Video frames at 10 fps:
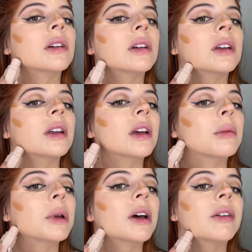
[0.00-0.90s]
can't
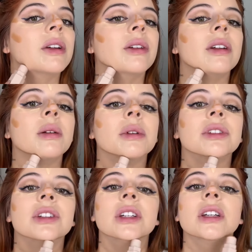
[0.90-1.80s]
be having a double
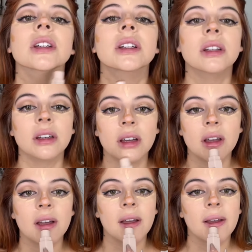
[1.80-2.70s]
chin,
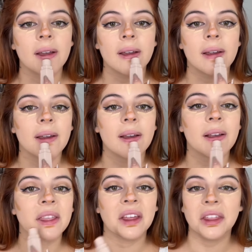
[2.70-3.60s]

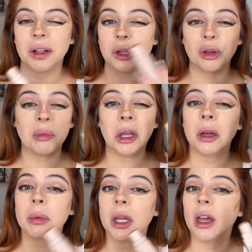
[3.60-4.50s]
nothing a little makeup
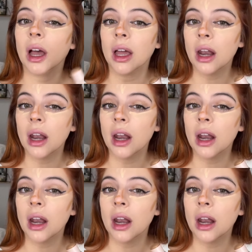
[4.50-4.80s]
can't hide.